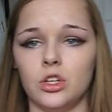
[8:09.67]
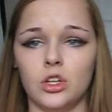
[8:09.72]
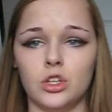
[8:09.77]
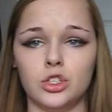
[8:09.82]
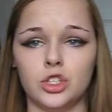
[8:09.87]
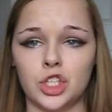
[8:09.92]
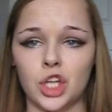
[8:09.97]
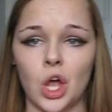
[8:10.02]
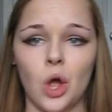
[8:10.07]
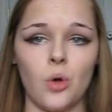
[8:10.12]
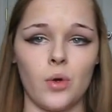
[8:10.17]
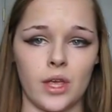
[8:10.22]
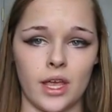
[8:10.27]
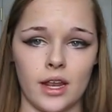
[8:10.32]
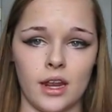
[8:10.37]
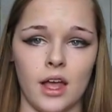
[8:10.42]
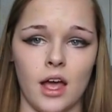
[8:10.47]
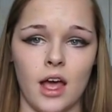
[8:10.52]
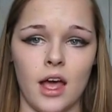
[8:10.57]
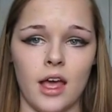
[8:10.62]

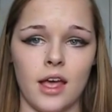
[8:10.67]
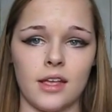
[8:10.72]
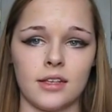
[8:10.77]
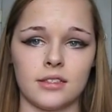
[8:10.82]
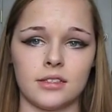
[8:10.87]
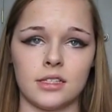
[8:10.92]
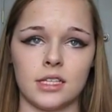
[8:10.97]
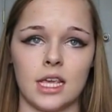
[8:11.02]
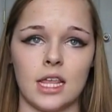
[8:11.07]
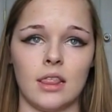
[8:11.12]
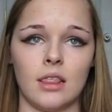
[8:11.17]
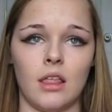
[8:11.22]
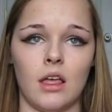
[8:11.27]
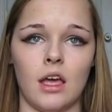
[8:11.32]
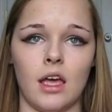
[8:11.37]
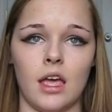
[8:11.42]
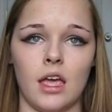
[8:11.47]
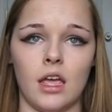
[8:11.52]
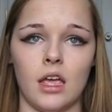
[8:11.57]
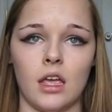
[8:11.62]
choking us and
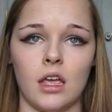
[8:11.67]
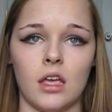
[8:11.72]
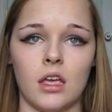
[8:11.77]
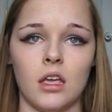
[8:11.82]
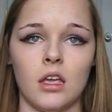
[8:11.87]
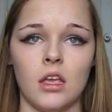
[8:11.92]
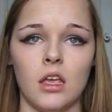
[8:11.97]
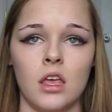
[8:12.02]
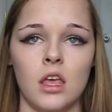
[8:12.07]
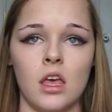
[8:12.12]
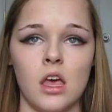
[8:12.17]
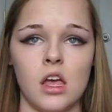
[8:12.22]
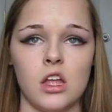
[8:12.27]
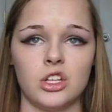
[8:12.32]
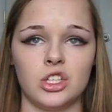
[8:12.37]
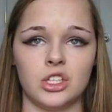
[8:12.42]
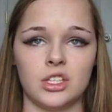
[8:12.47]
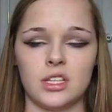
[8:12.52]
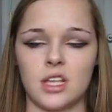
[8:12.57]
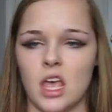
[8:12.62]
like
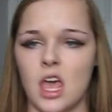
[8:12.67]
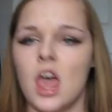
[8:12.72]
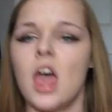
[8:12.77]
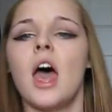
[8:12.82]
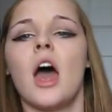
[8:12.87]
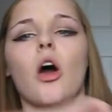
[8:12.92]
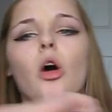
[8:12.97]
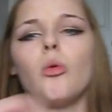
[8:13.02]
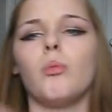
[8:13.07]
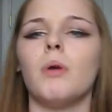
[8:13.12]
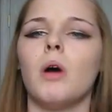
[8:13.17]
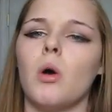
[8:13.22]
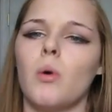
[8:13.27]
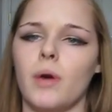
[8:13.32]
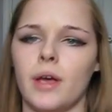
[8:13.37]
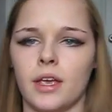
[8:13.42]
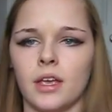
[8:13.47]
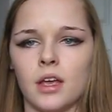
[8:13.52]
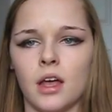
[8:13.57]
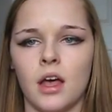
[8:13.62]
just
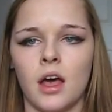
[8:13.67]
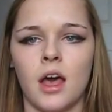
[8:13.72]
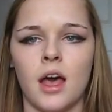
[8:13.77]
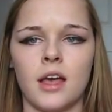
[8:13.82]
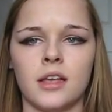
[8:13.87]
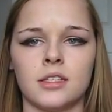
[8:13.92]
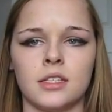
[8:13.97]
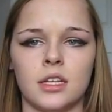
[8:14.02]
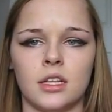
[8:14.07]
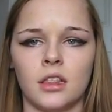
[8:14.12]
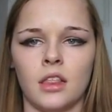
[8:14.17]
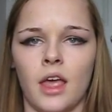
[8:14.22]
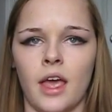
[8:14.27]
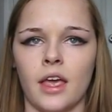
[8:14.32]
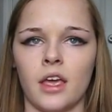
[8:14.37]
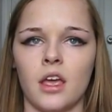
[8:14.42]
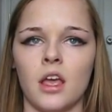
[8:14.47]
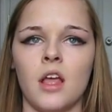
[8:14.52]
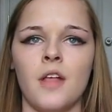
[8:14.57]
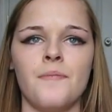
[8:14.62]
elbowing us, and
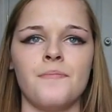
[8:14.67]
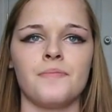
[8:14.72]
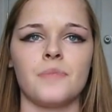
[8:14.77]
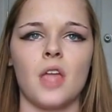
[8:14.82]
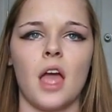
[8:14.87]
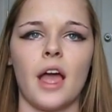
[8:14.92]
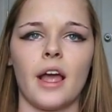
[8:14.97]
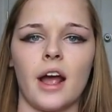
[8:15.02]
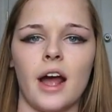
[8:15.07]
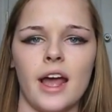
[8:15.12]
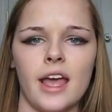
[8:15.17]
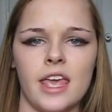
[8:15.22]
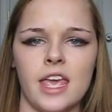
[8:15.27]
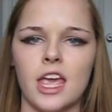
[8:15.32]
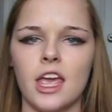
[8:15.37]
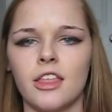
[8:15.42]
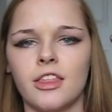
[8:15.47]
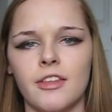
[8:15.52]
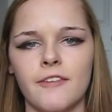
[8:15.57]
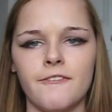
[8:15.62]
like I got
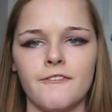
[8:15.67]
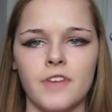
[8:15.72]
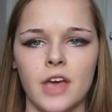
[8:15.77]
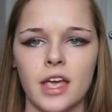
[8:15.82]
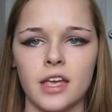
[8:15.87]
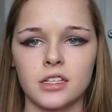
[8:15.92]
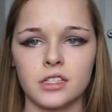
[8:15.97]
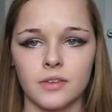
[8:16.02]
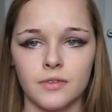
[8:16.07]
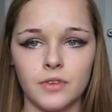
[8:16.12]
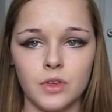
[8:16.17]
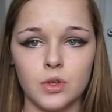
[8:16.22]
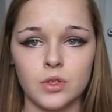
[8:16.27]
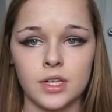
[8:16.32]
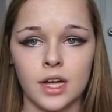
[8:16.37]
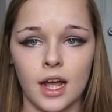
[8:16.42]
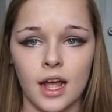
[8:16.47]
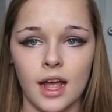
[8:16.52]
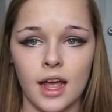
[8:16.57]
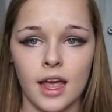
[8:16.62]
hit in the face a few
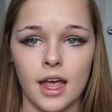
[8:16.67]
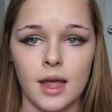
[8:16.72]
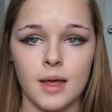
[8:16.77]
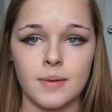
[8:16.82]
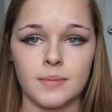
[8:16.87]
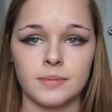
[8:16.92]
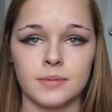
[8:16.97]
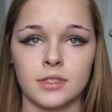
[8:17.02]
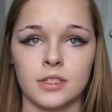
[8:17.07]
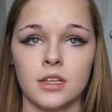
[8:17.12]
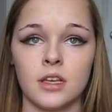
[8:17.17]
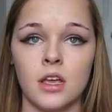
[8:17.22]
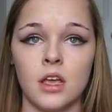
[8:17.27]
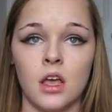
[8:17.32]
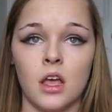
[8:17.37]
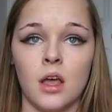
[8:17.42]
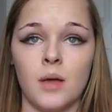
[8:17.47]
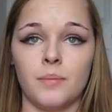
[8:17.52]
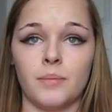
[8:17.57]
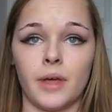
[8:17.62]
times.
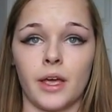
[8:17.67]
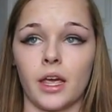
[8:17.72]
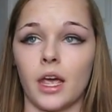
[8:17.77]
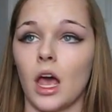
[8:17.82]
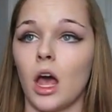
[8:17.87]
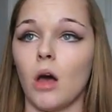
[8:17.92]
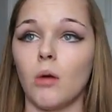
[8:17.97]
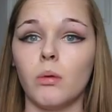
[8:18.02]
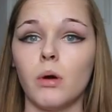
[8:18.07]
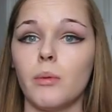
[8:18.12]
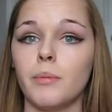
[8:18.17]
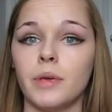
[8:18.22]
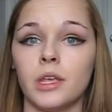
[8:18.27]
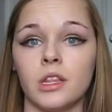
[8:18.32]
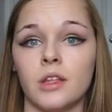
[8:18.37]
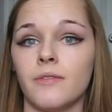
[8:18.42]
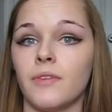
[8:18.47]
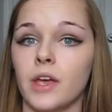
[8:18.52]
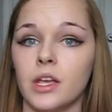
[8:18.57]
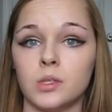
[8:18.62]
Like, elbow me in
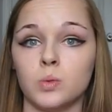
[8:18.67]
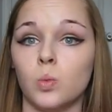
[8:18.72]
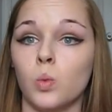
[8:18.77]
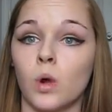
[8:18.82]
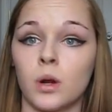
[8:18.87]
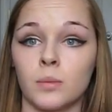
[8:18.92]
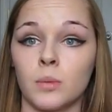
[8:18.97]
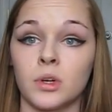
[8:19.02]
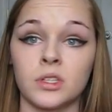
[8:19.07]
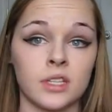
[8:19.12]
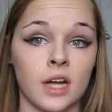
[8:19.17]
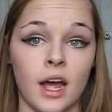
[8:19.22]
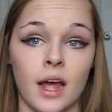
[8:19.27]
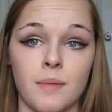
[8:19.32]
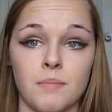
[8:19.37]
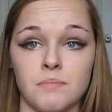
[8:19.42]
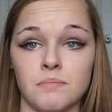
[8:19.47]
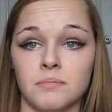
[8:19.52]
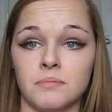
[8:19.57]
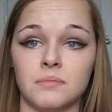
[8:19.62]
the face one more
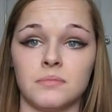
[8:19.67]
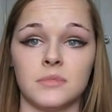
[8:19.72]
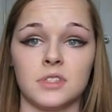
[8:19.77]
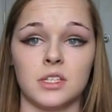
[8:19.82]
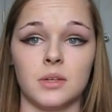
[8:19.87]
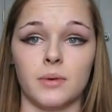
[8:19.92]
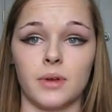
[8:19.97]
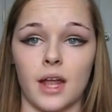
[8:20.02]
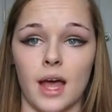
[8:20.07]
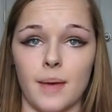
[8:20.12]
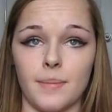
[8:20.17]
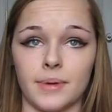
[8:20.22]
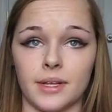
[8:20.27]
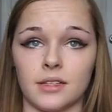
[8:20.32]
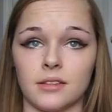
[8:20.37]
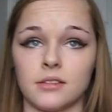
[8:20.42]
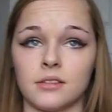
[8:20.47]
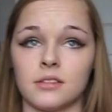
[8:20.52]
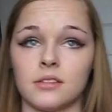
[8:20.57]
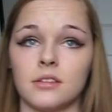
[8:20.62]
time, see what
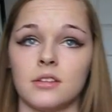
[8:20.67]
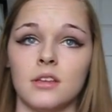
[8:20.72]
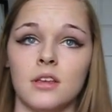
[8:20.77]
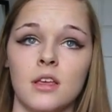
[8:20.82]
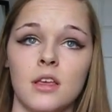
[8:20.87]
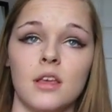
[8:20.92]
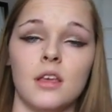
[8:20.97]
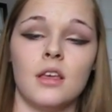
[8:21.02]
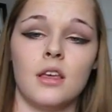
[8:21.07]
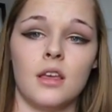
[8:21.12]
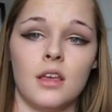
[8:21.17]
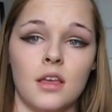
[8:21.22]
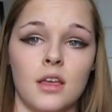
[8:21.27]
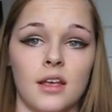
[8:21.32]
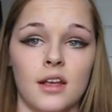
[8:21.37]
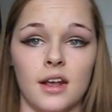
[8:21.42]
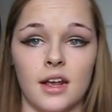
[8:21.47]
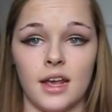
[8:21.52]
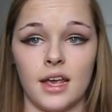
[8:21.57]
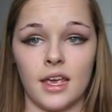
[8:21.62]
happens.
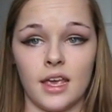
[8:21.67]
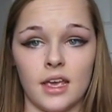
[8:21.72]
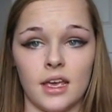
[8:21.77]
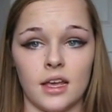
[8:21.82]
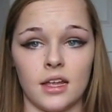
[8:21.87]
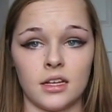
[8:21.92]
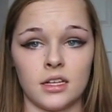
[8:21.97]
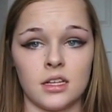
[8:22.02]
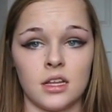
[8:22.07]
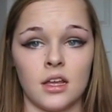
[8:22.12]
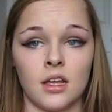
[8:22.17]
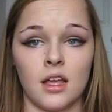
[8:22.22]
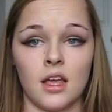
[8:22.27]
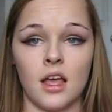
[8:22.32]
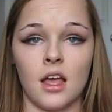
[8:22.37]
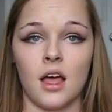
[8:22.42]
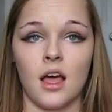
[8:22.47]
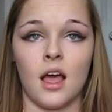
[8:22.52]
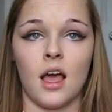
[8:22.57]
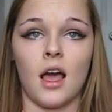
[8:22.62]
And
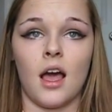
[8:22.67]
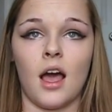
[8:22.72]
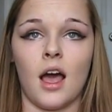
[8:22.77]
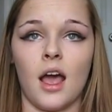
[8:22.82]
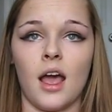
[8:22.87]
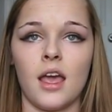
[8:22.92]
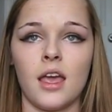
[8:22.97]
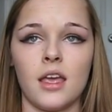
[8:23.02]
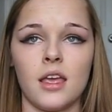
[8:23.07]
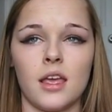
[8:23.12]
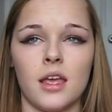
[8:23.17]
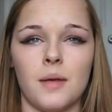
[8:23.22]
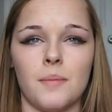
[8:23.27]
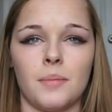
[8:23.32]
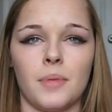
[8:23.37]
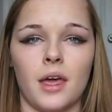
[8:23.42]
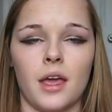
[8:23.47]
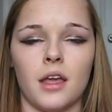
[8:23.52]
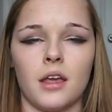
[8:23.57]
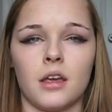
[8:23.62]
I am
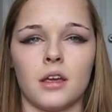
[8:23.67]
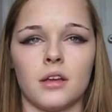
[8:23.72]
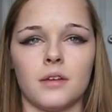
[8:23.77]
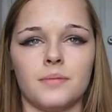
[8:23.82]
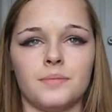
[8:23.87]
like